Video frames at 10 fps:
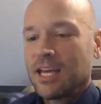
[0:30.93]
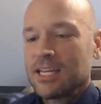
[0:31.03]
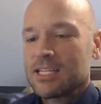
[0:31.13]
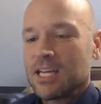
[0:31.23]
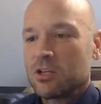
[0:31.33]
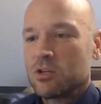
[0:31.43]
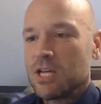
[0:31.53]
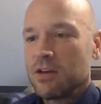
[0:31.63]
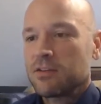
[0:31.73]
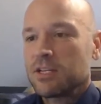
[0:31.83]
I can tell you
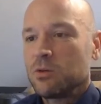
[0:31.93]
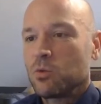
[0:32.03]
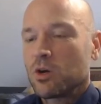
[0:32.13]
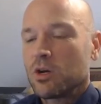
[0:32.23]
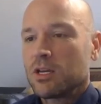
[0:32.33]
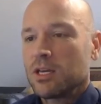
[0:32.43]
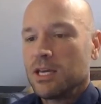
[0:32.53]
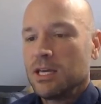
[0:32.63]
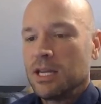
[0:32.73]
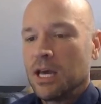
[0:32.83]
definitely work
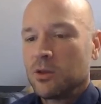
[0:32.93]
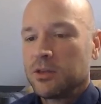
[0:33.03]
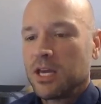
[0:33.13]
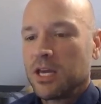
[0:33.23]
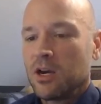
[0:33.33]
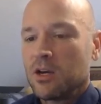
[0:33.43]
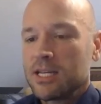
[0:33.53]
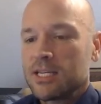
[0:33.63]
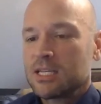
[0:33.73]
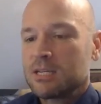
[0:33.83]
in healthcare.
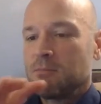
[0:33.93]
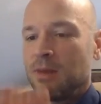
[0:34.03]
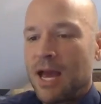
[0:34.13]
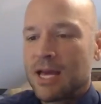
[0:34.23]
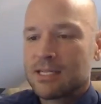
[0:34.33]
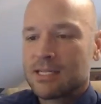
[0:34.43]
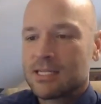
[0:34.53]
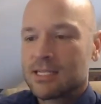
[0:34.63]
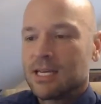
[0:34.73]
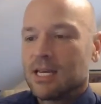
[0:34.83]
I see
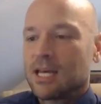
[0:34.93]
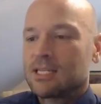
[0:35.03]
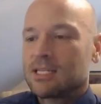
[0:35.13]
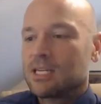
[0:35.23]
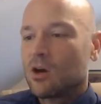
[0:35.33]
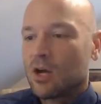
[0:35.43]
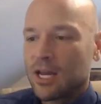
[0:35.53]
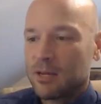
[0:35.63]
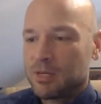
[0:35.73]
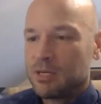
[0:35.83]
masks. I see all
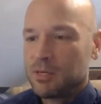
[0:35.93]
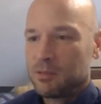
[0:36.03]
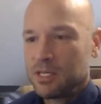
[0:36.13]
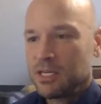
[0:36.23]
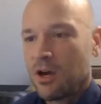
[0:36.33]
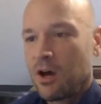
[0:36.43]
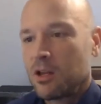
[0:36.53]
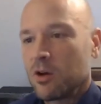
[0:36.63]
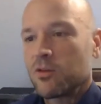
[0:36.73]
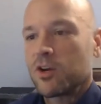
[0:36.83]
kind of PPP
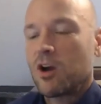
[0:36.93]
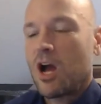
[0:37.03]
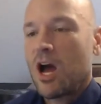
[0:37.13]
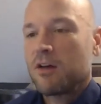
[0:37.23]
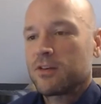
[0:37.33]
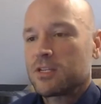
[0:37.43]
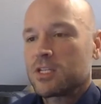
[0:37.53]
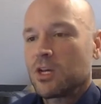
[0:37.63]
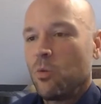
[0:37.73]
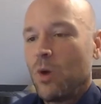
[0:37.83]
all over your
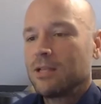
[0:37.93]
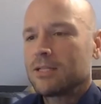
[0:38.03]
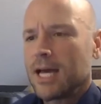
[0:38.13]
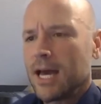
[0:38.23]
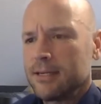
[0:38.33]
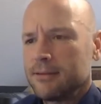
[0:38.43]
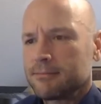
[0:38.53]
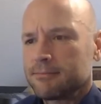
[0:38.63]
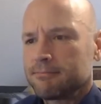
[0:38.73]
office. So well done.